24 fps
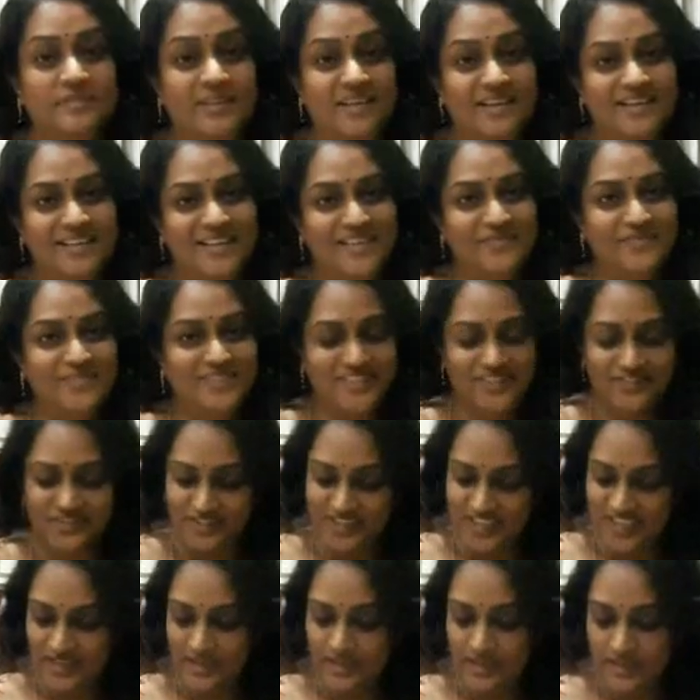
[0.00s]
We are done with the
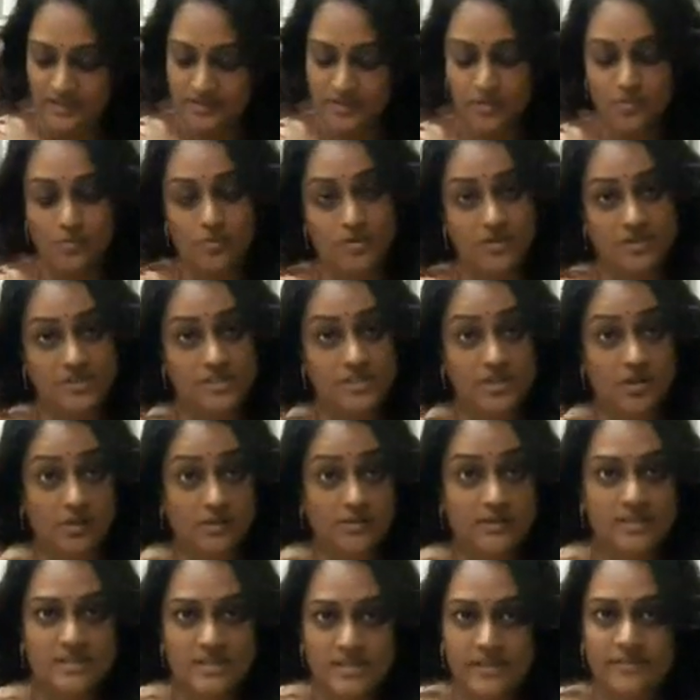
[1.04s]
3-letter words or
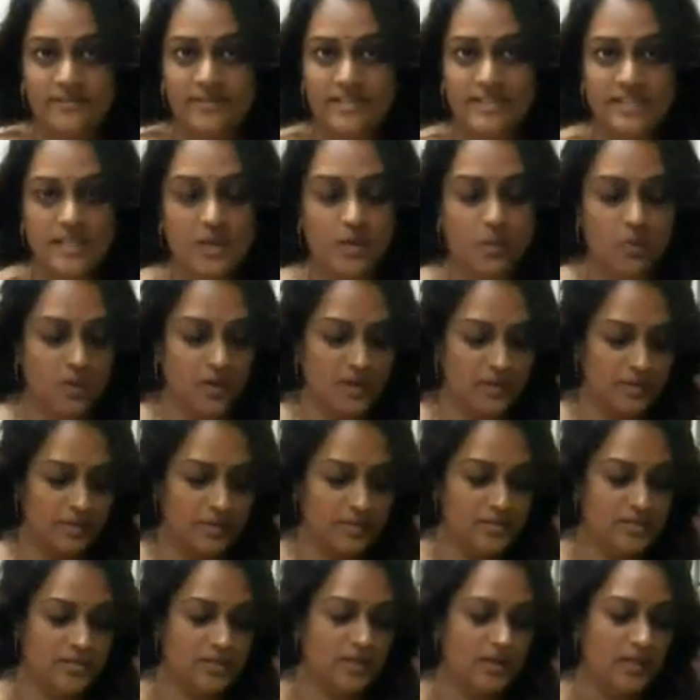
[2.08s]
the Cvc
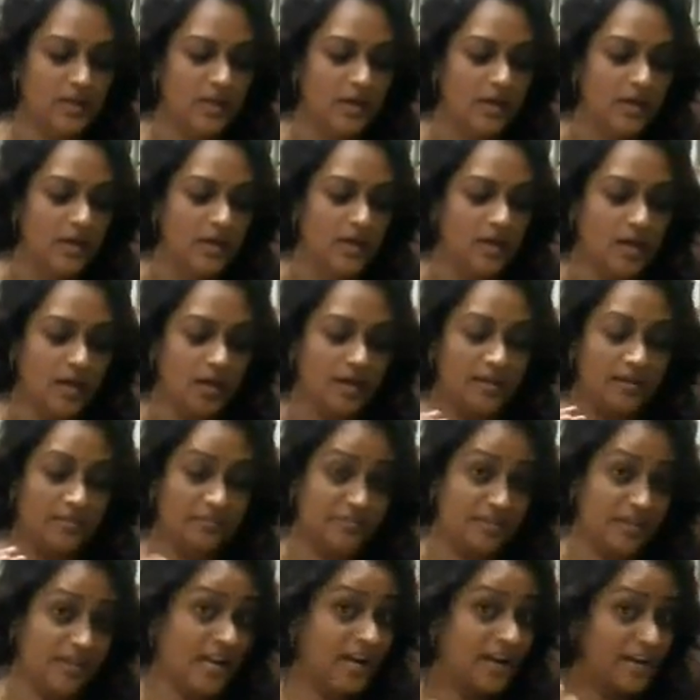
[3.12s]
words.
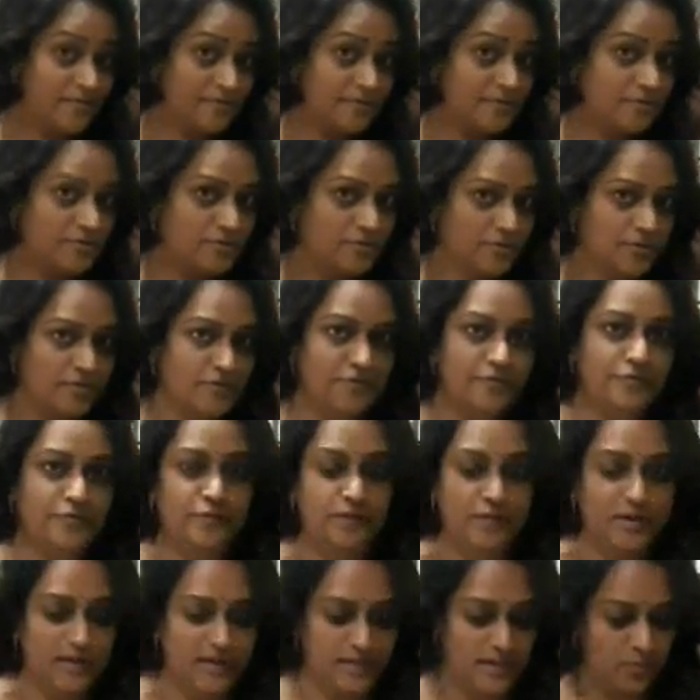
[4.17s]
We have to go to the
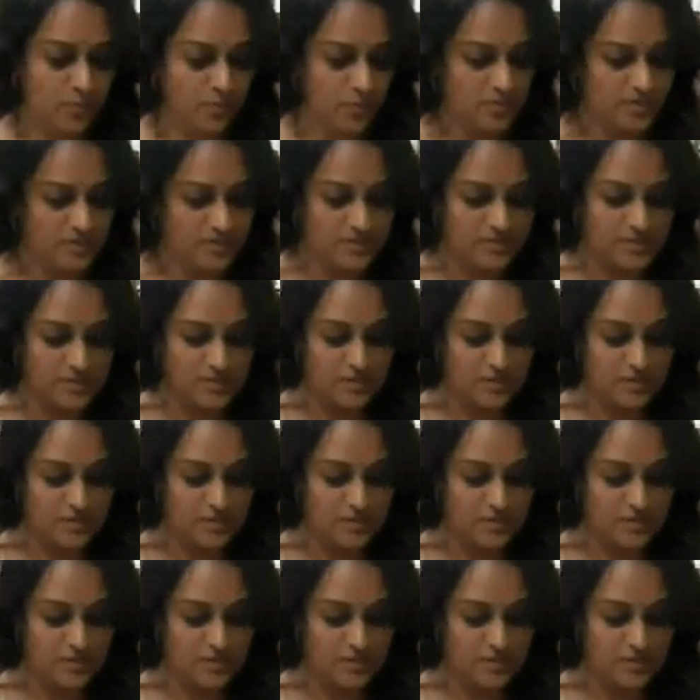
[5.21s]
4-letter words.